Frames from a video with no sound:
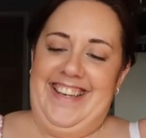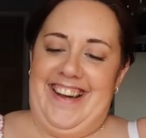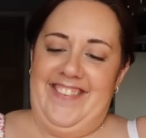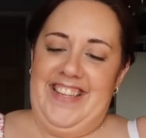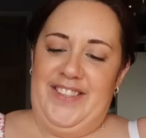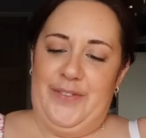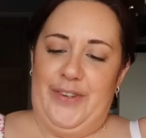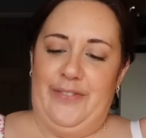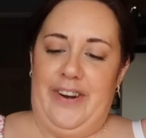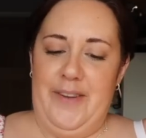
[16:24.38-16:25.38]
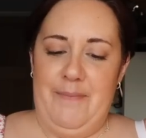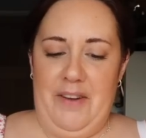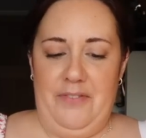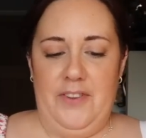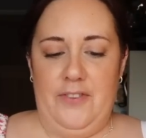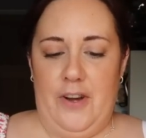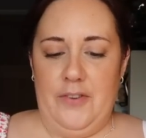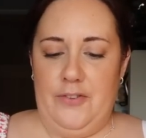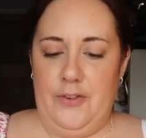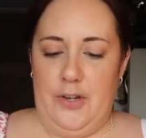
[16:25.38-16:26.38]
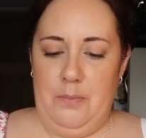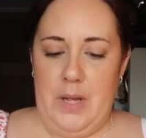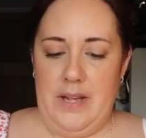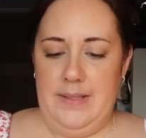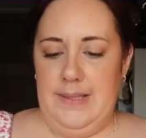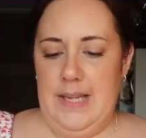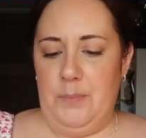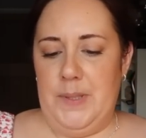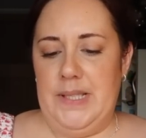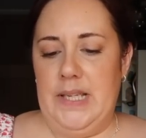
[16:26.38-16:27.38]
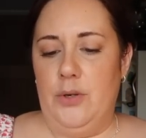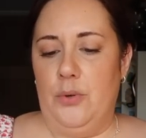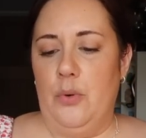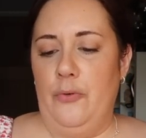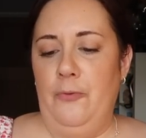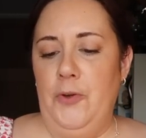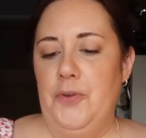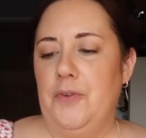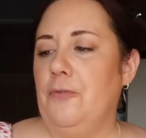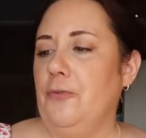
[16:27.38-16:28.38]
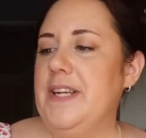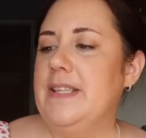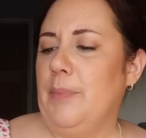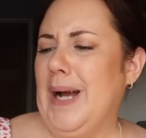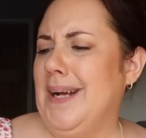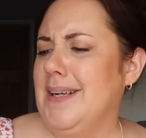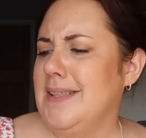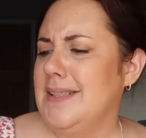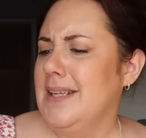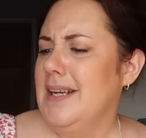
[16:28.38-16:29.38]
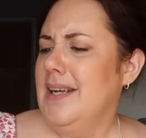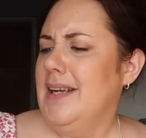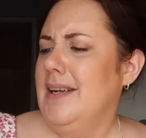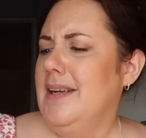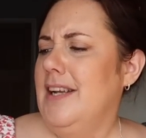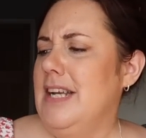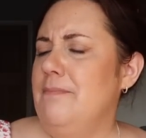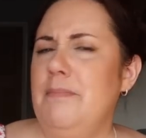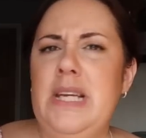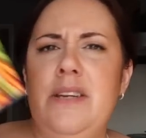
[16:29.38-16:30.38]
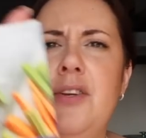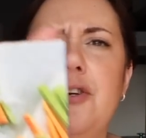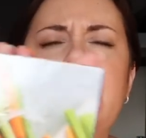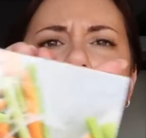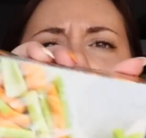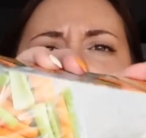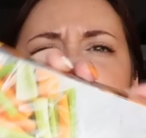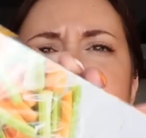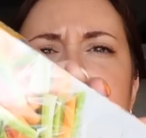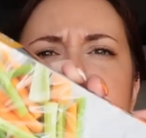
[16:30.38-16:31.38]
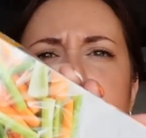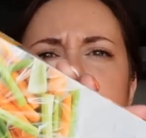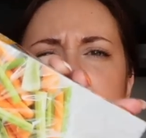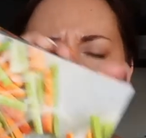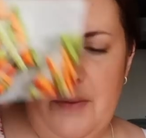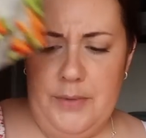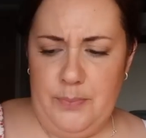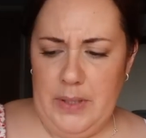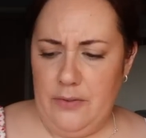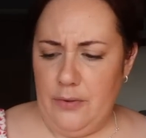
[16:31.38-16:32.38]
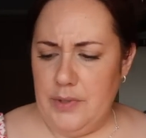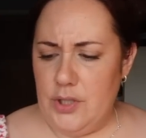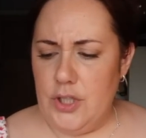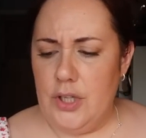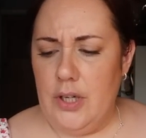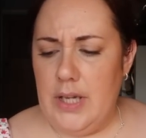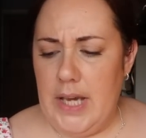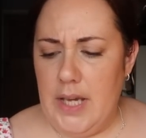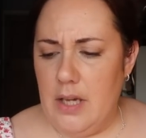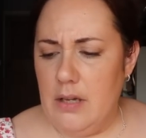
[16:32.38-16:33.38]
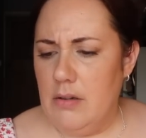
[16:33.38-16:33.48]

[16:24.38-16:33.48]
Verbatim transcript: nah, these are all right. Matthew's got some Zip Seal food and freezer bags in medium. That must be for his jerky.